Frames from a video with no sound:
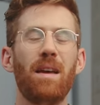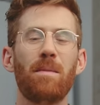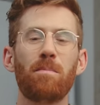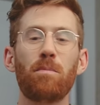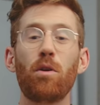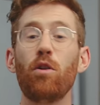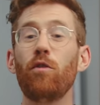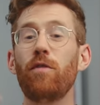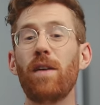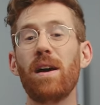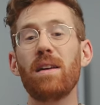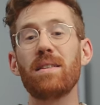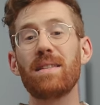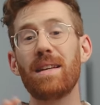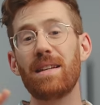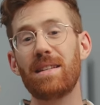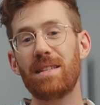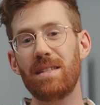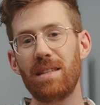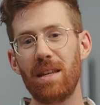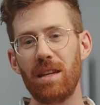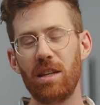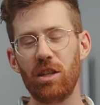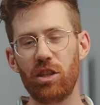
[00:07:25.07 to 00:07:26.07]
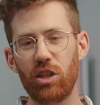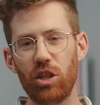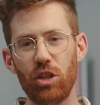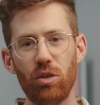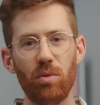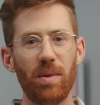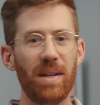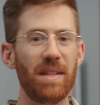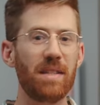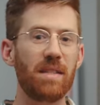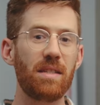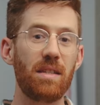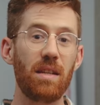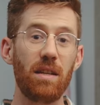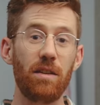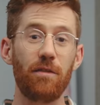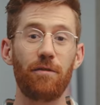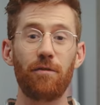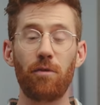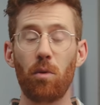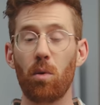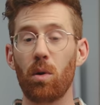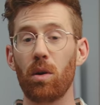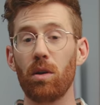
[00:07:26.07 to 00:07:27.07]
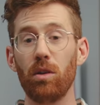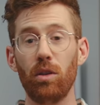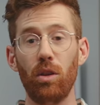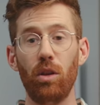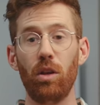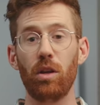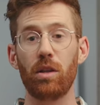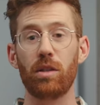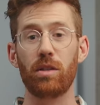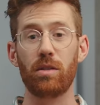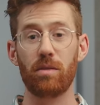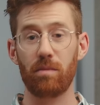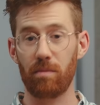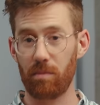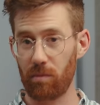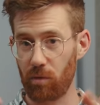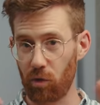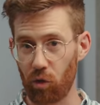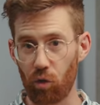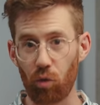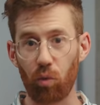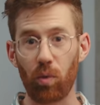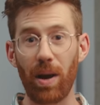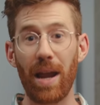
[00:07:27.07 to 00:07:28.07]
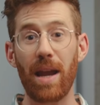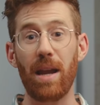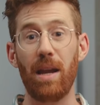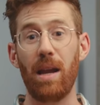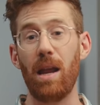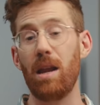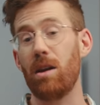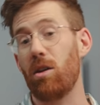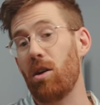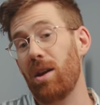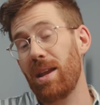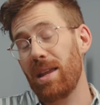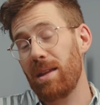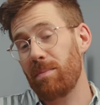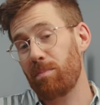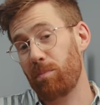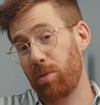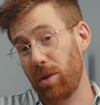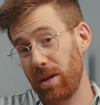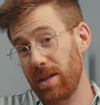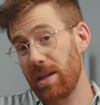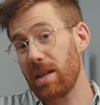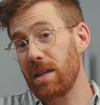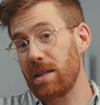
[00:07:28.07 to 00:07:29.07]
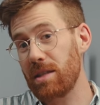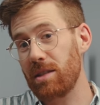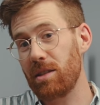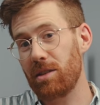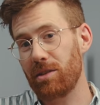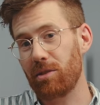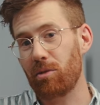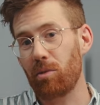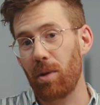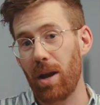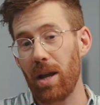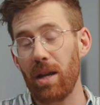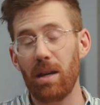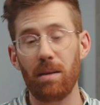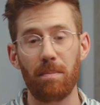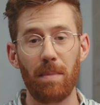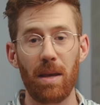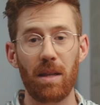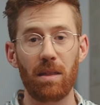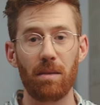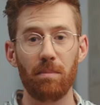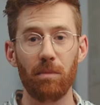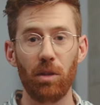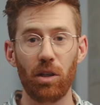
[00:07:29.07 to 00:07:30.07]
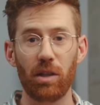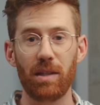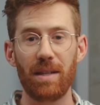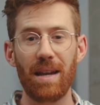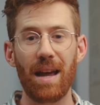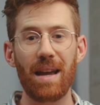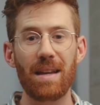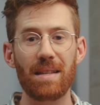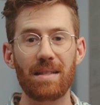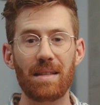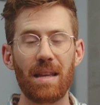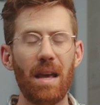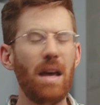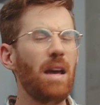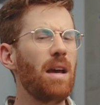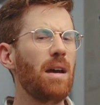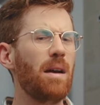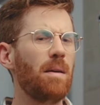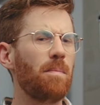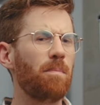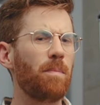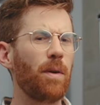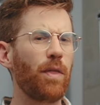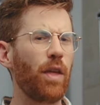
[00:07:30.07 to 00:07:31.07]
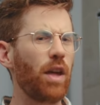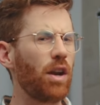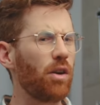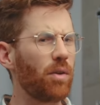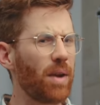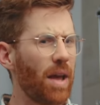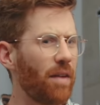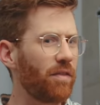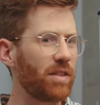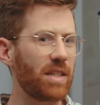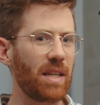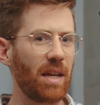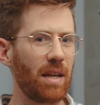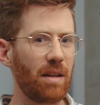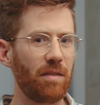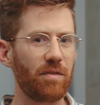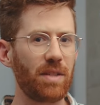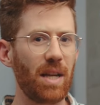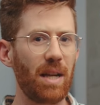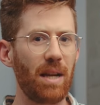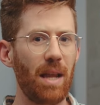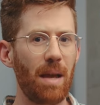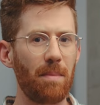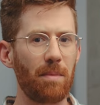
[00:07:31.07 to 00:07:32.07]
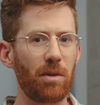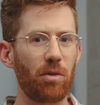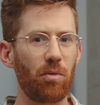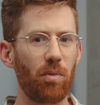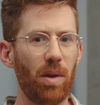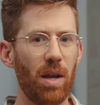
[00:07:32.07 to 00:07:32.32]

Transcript: Profiles like Cine 2 and Cine 4 looked great and are pretty easy to grade and make them look nice, but they don't have a ton of dynamic